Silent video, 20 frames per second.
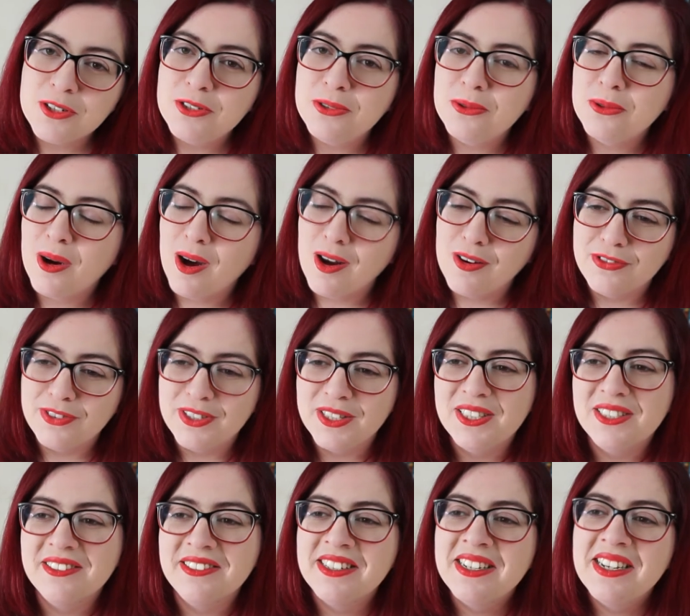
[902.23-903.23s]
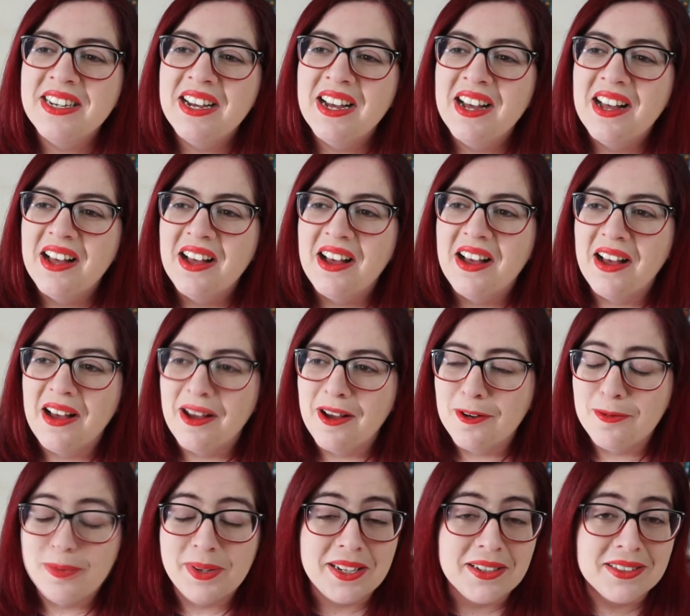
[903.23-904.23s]
too often,
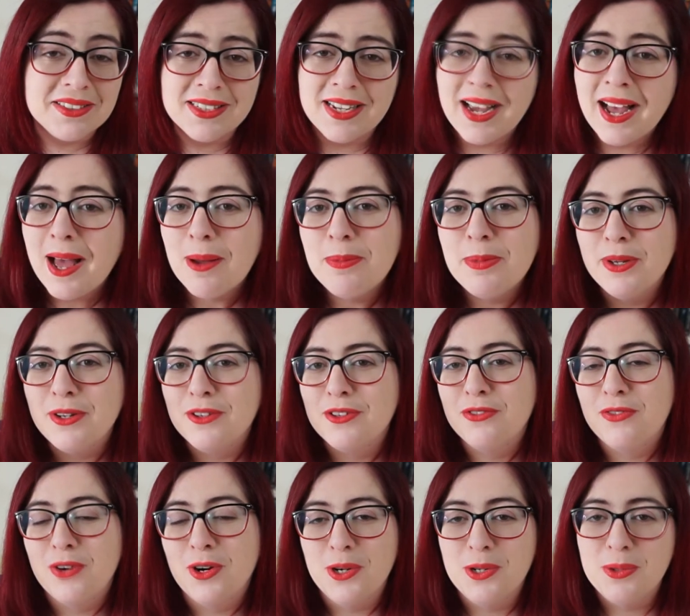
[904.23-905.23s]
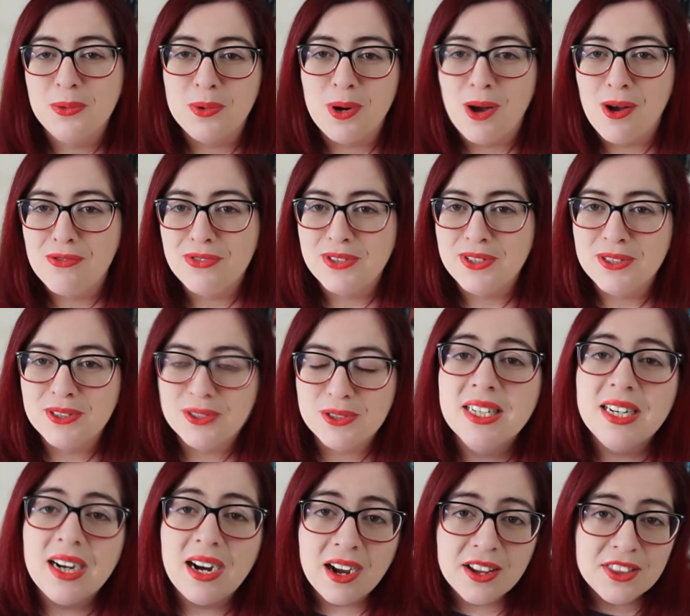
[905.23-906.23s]
because it happens far too often.
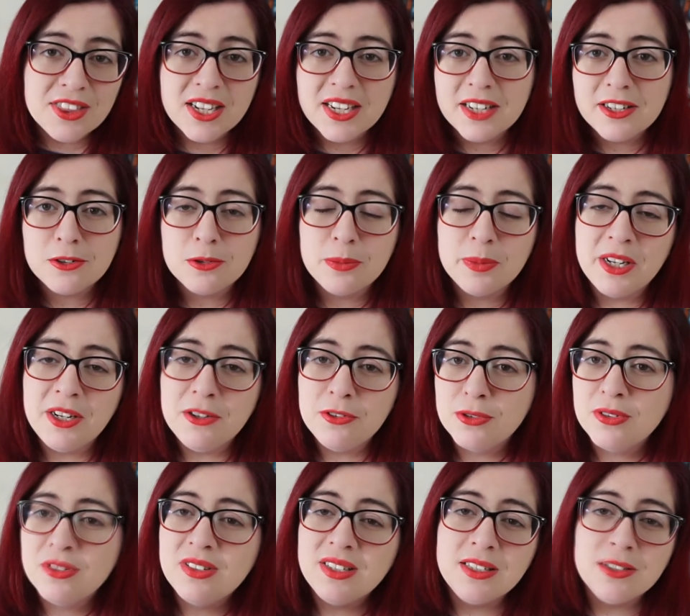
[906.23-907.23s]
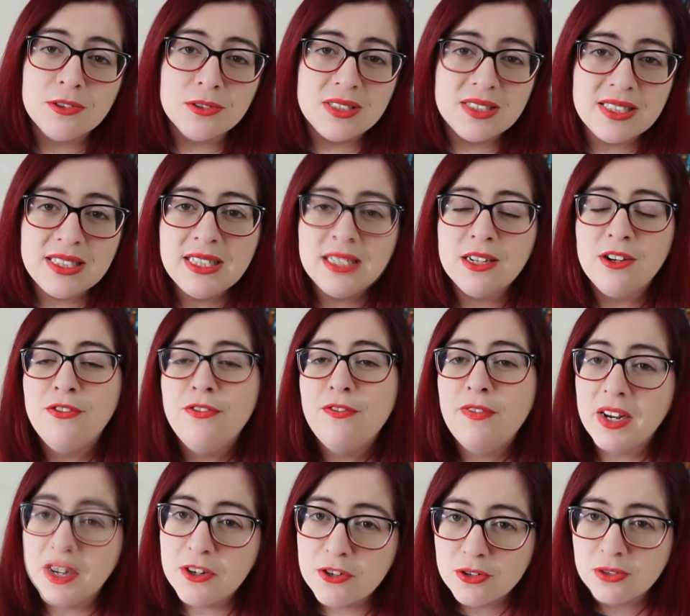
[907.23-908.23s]
I think it'll be interesting to see a
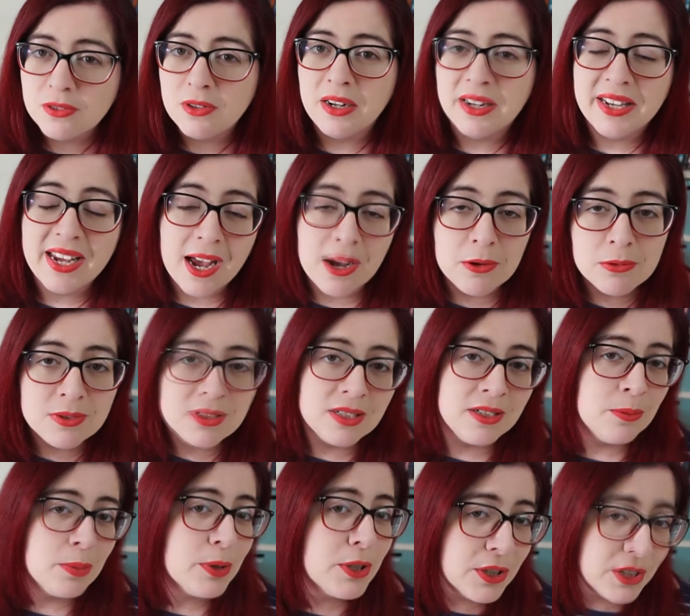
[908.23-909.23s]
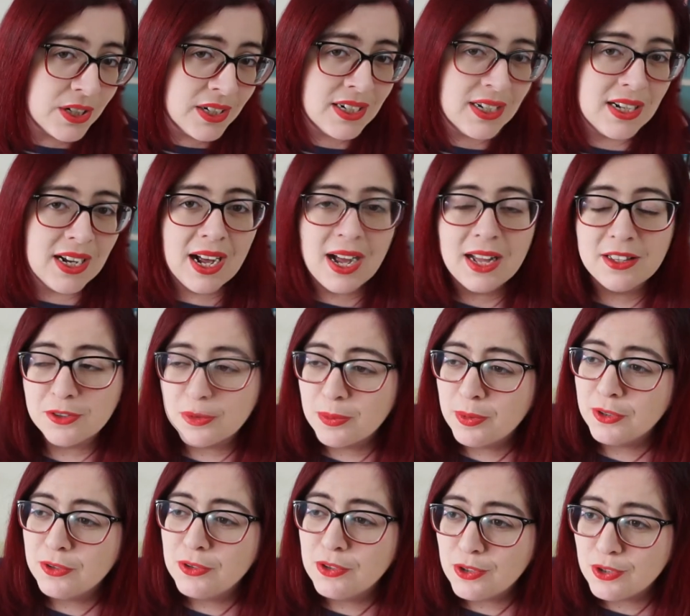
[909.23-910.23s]
fictional account in a book, as
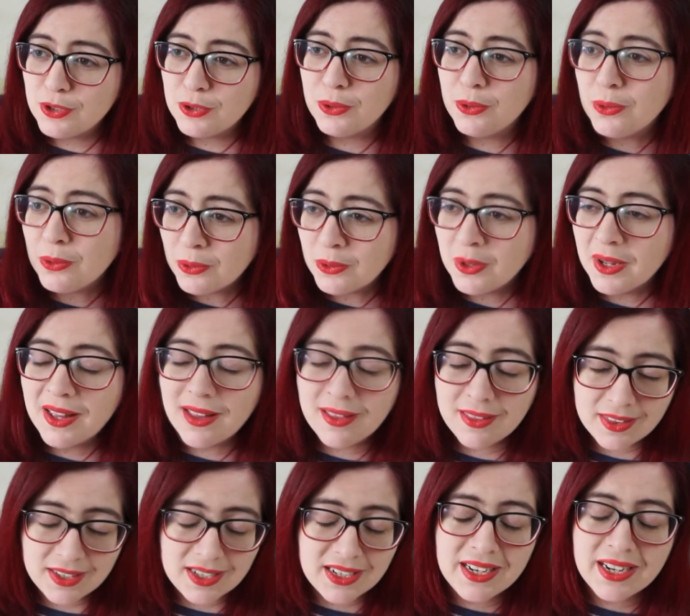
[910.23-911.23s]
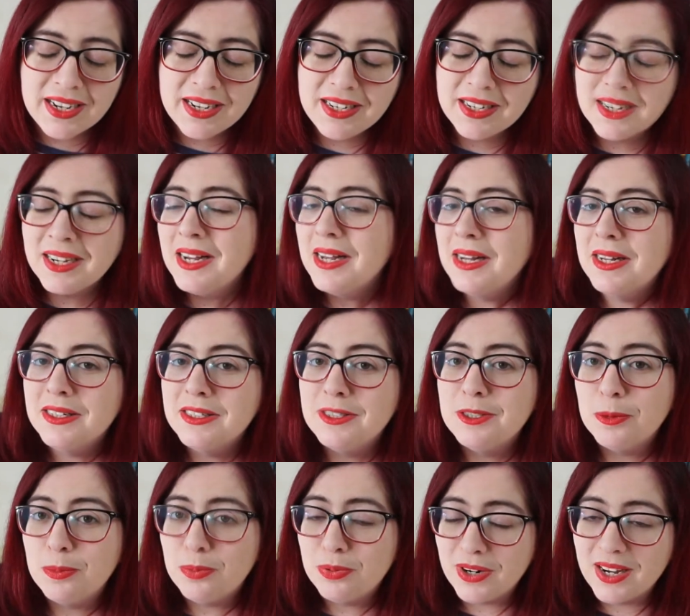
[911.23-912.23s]
opposed to the
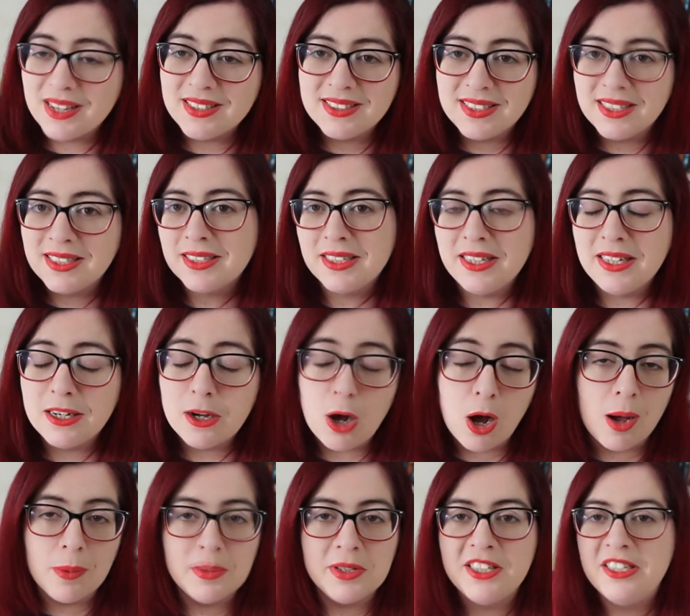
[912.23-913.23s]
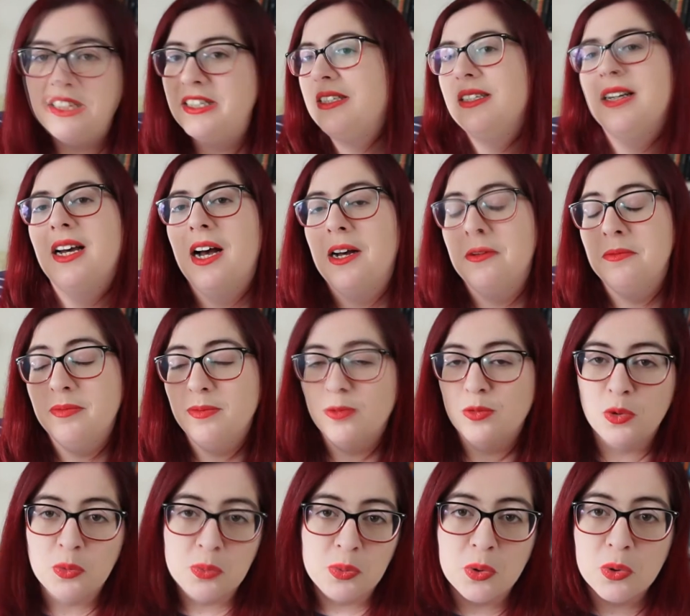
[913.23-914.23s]
depressingly common
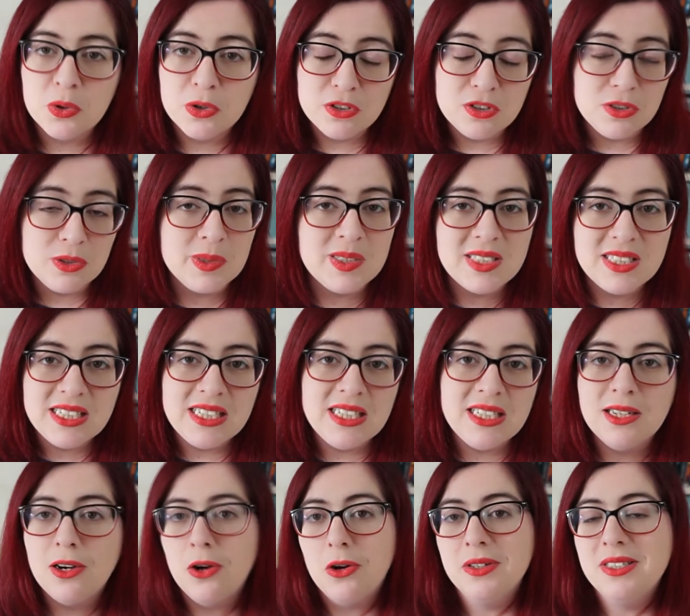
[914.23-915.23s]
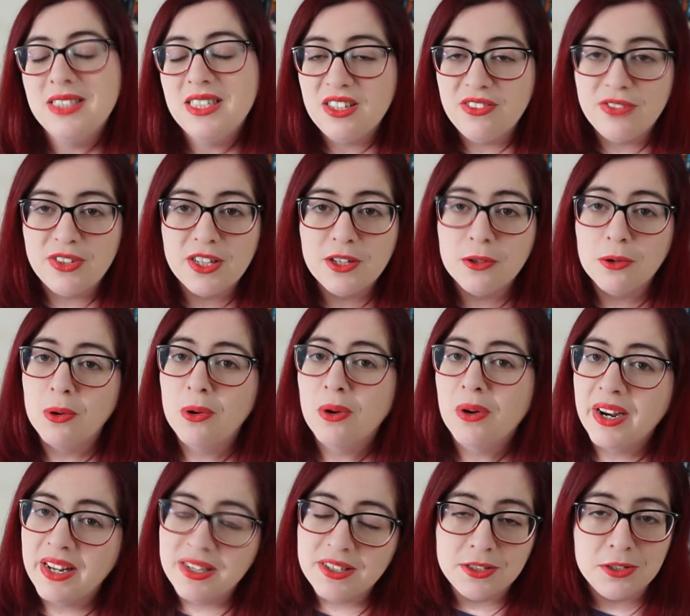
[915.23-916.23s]
reports you see on TV
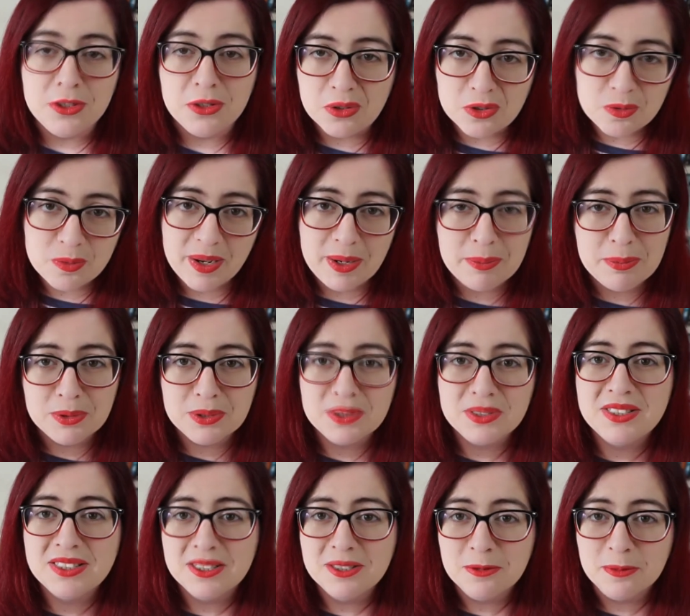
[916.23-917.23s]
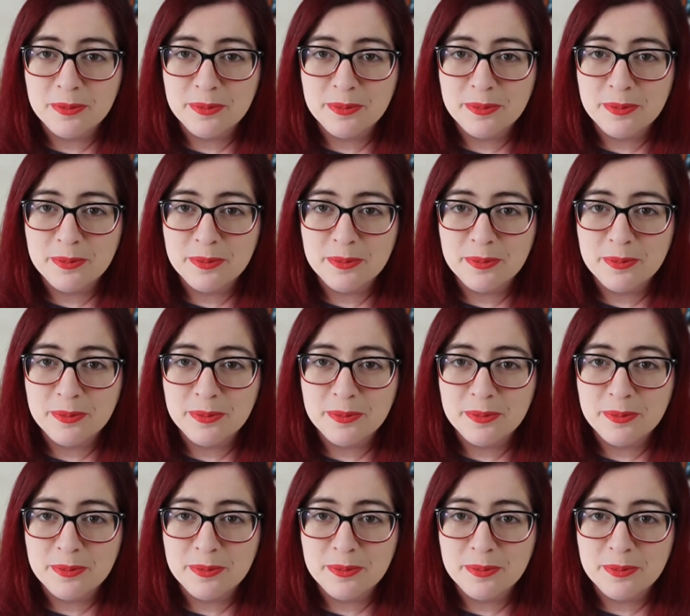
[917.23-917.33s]
or in the newspapers.